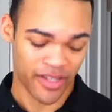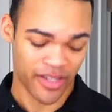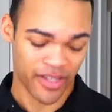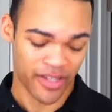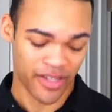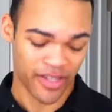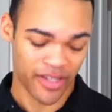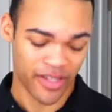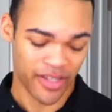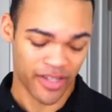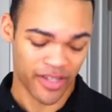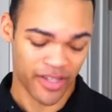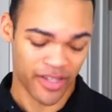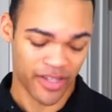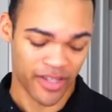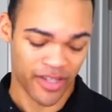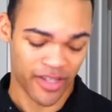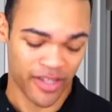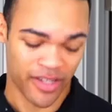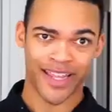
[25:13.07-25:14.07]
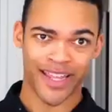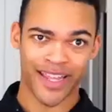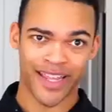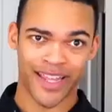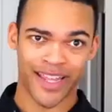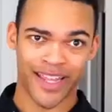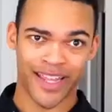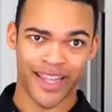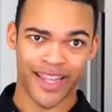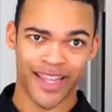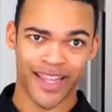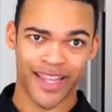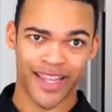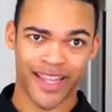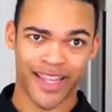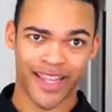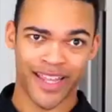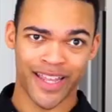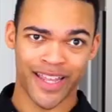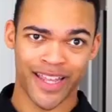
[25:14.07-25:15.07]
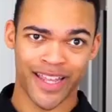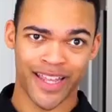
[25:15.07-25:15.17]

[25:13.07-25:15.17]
[no speech]